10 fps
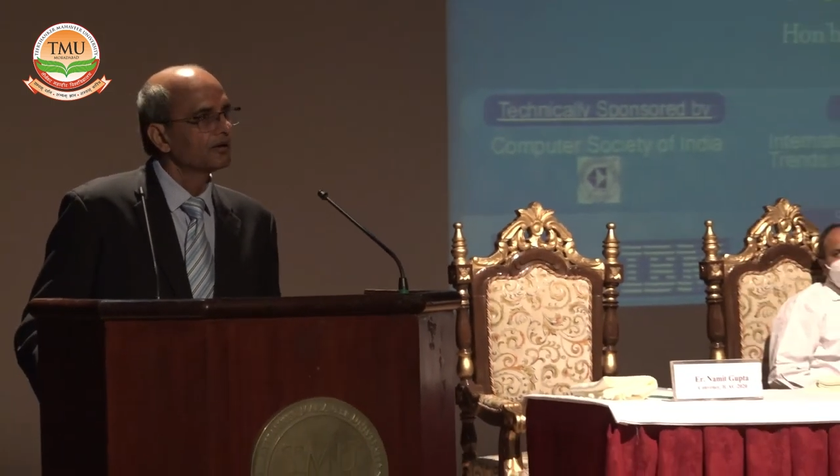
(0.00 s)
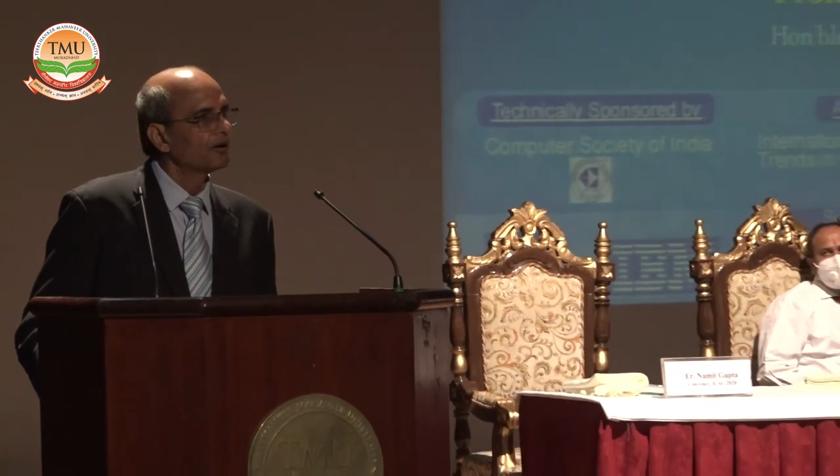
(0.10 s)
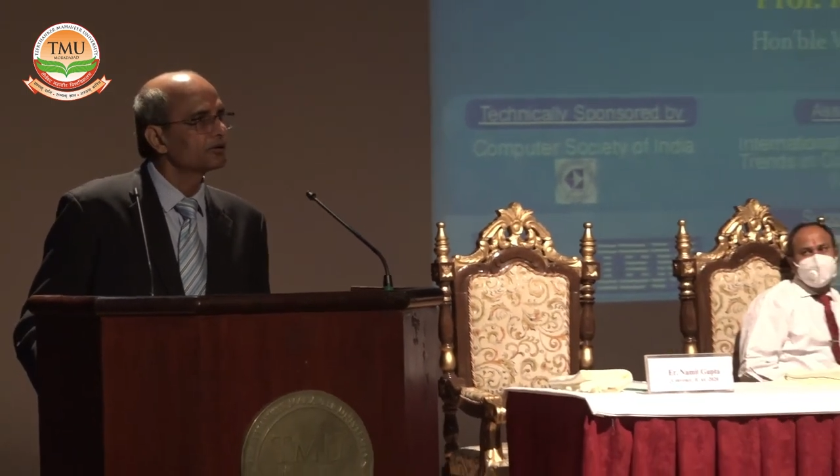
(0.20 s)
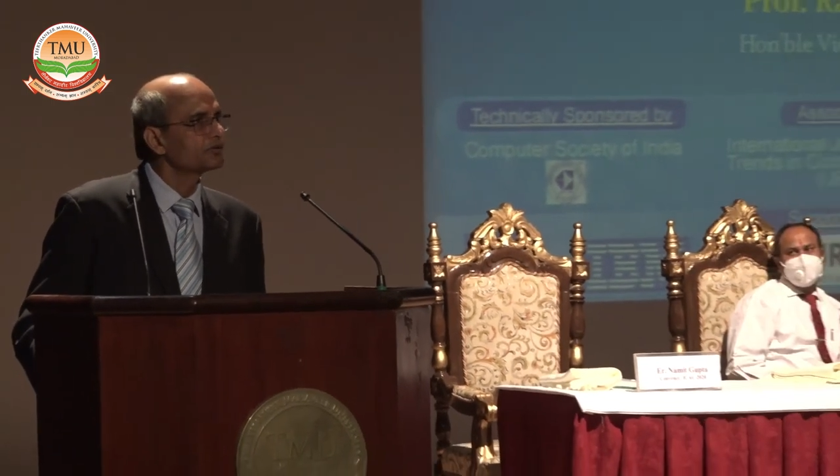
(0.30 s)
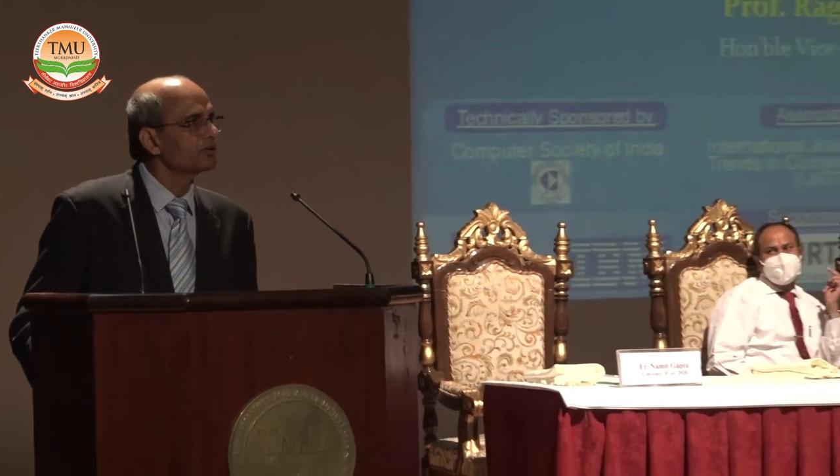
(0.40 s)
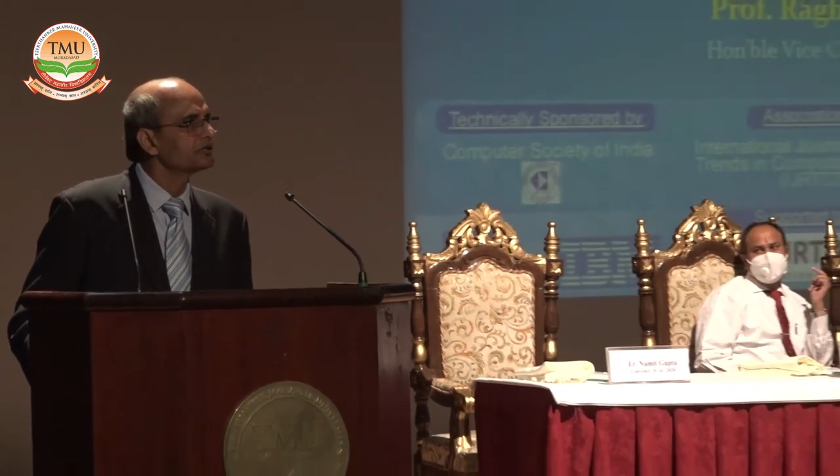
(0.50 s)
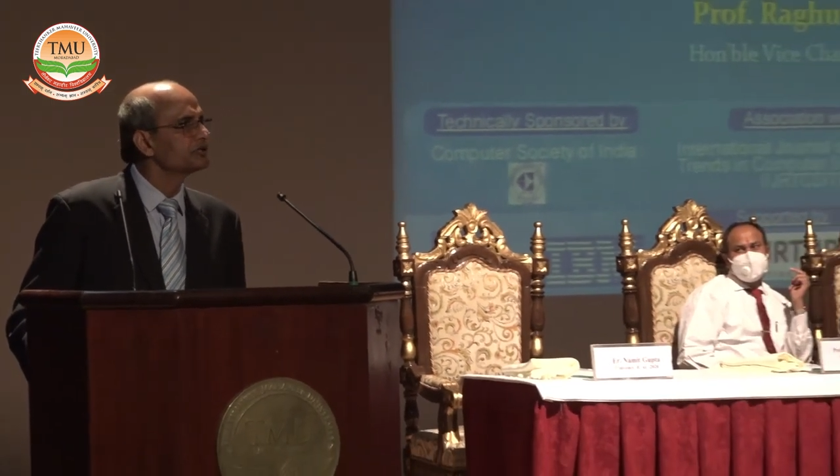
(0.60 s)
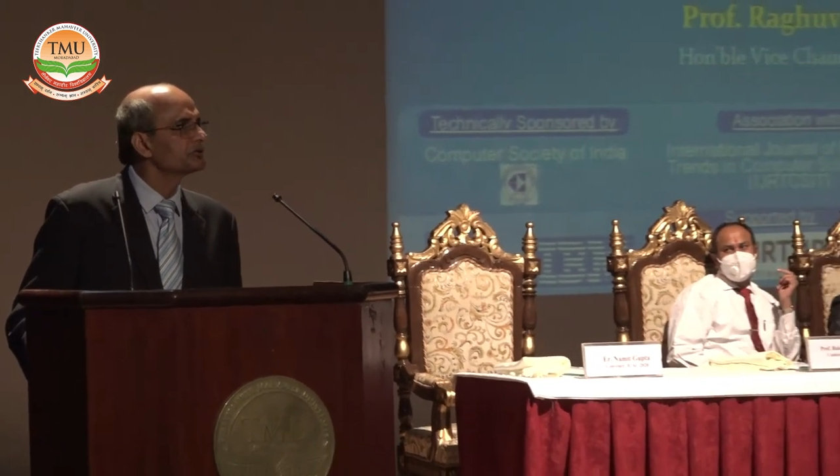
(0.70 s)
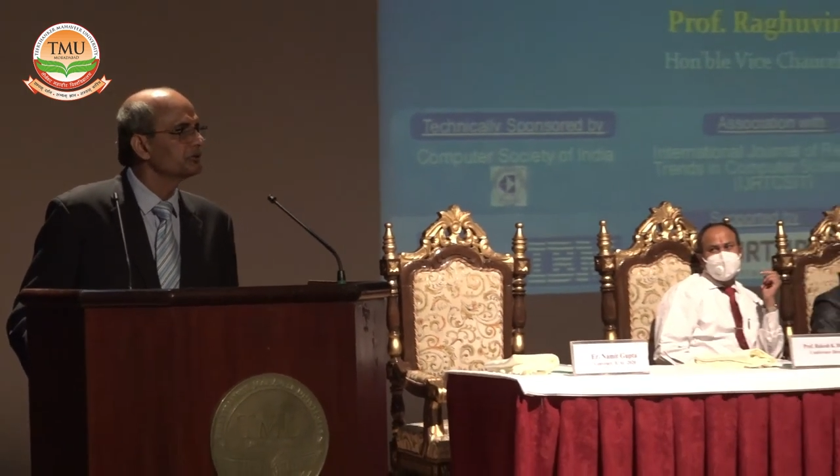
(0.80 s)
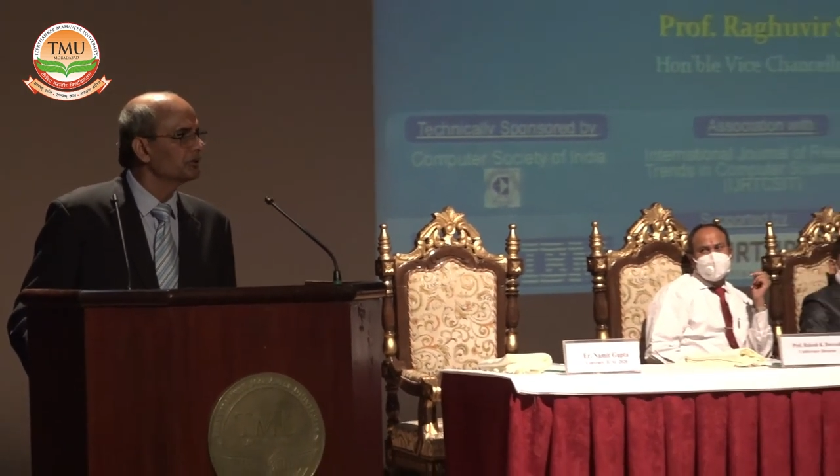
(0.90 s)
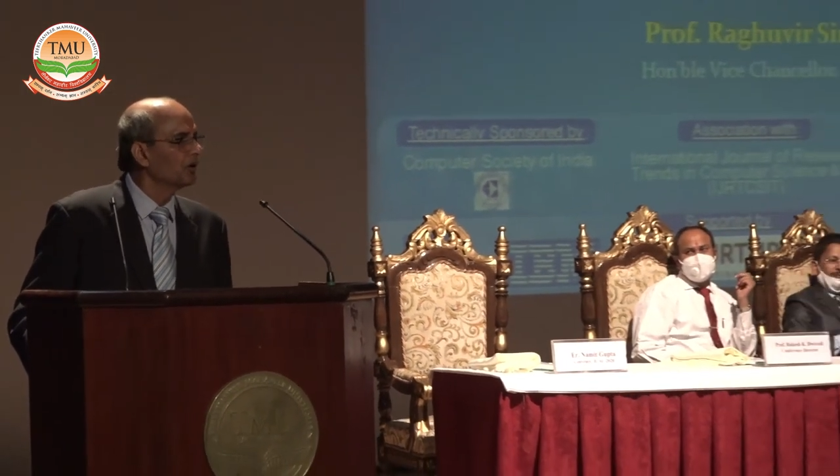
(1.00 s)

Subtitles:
Congratulations to you